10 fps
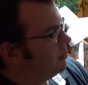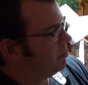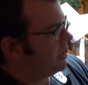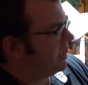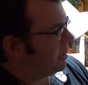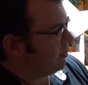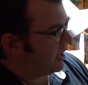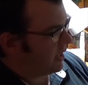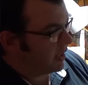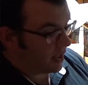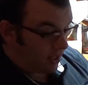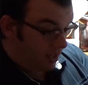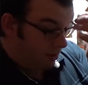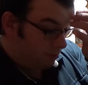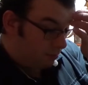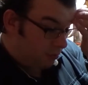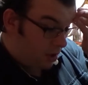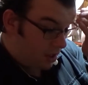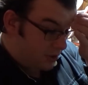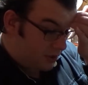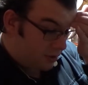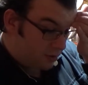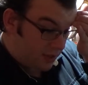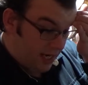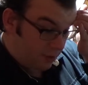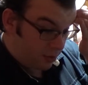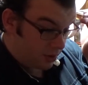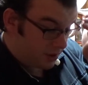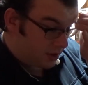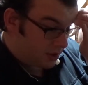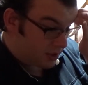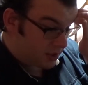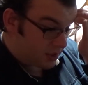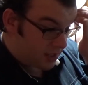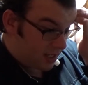But anyway, also I will just